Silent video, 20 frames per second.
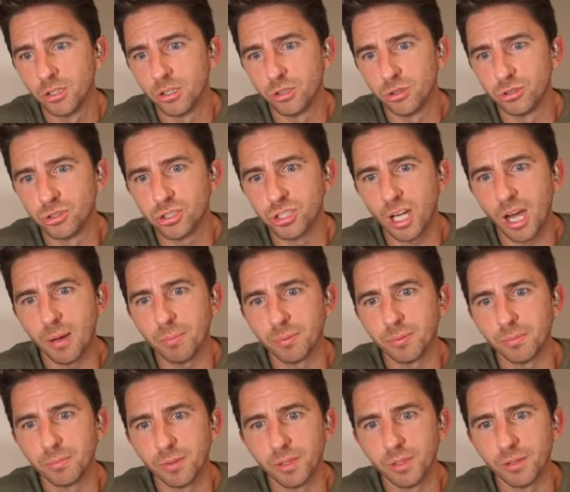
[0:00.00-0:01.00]
You
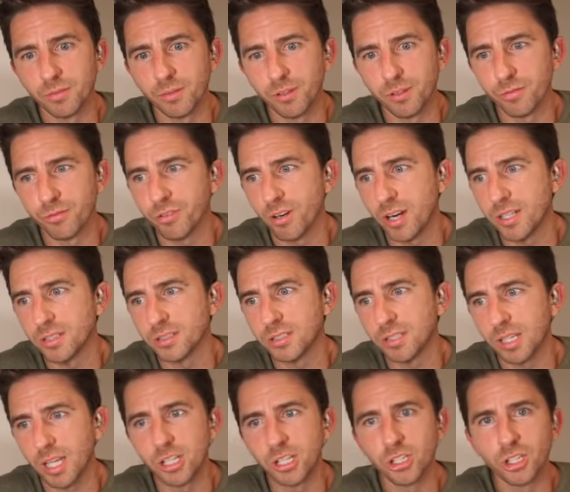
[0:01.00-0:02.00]
stop, if your
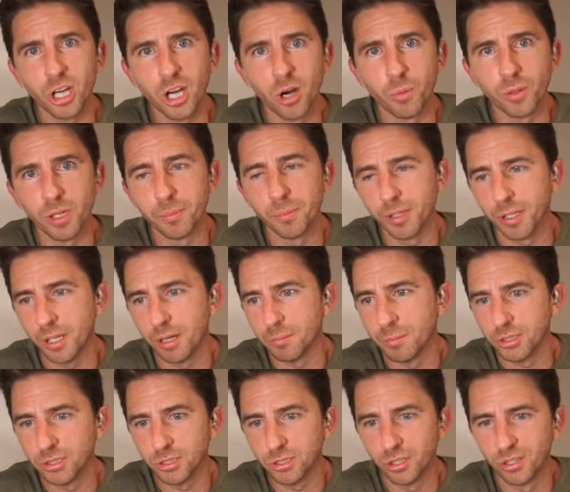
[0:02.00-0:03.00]
friends let you go when they
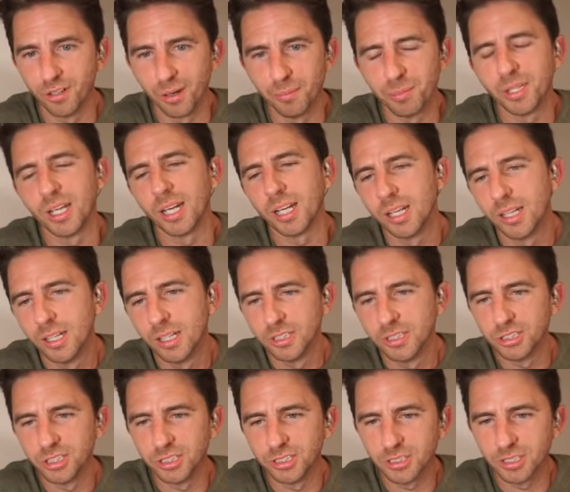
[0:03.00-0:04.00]
become Miss Universe, I'm kidding.
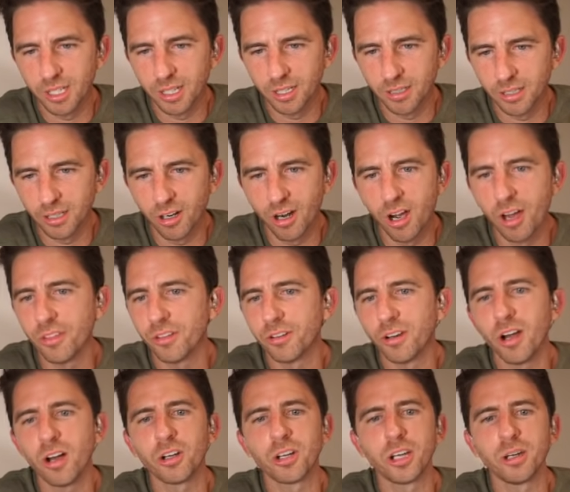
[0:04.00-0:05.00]
She's, uh, they're all,
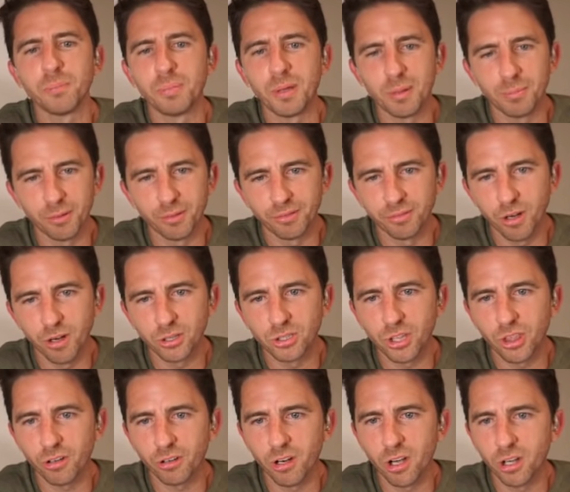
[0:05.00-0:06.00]
they're all good people,
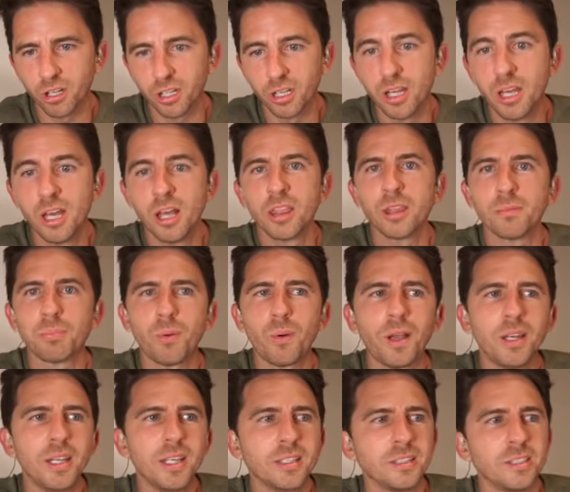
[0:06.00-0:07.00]
folks. They're all good. The
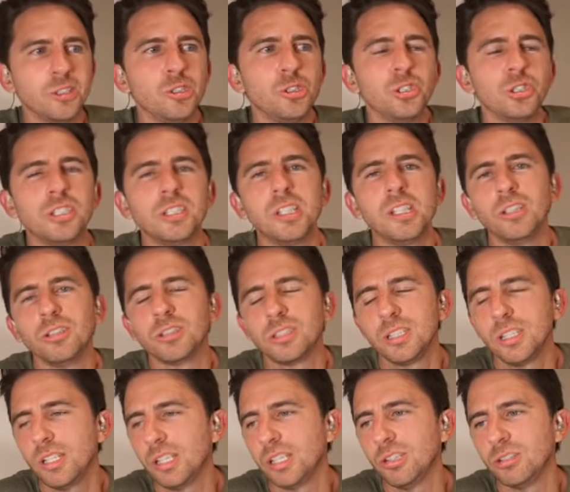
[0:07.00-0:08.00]
point is, is you see, you
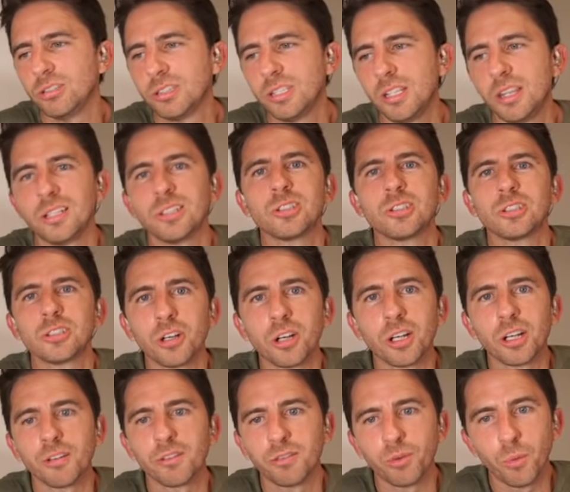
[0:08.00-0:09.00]
see, you see this
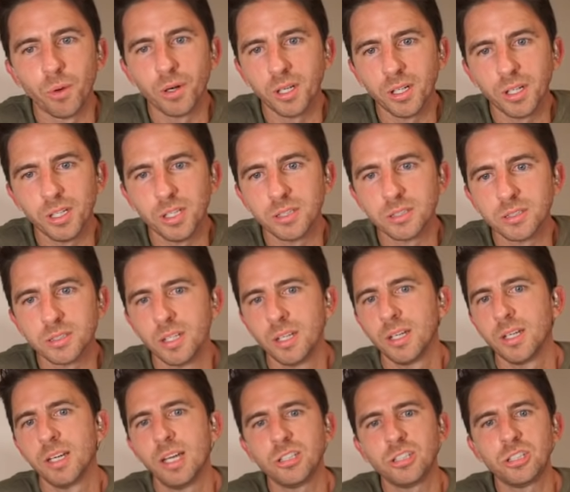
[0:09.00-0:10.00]
circuit for what it is.
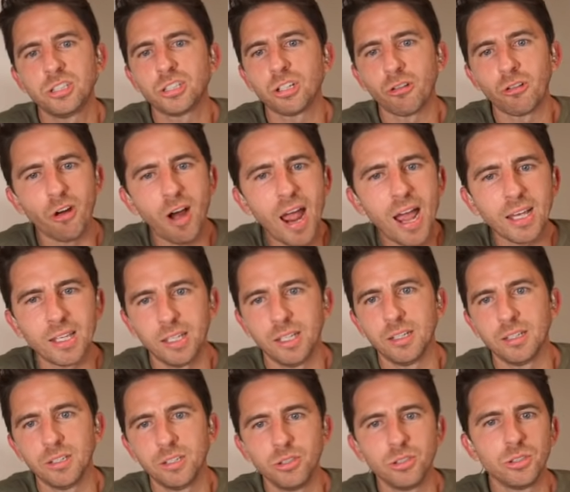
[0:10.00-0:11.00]
It's just a
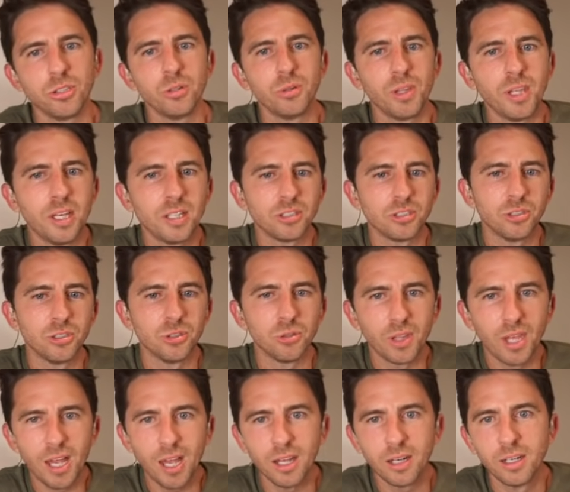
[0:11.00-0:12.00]
racket. You do this, you
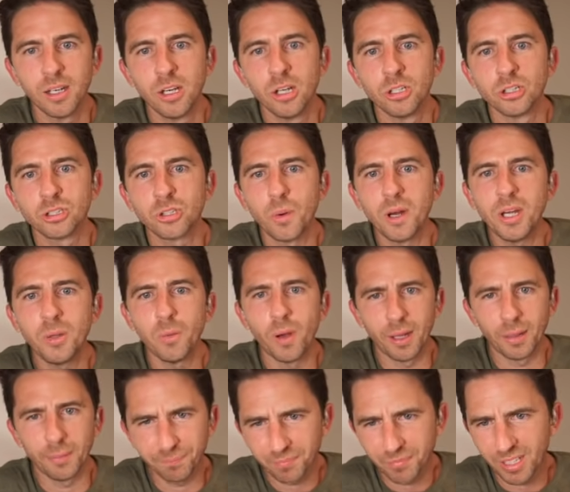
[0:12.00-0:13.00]
do that. So
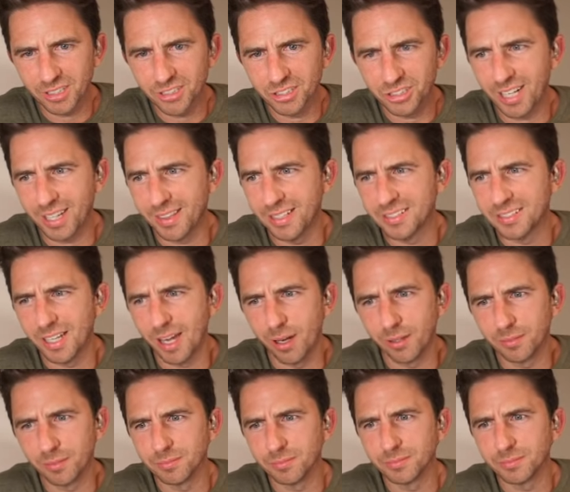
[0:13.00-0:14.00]
anyway, check this
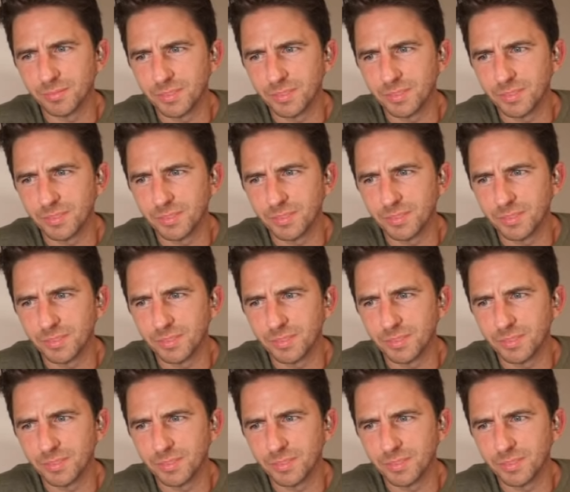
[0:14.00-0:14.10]
out.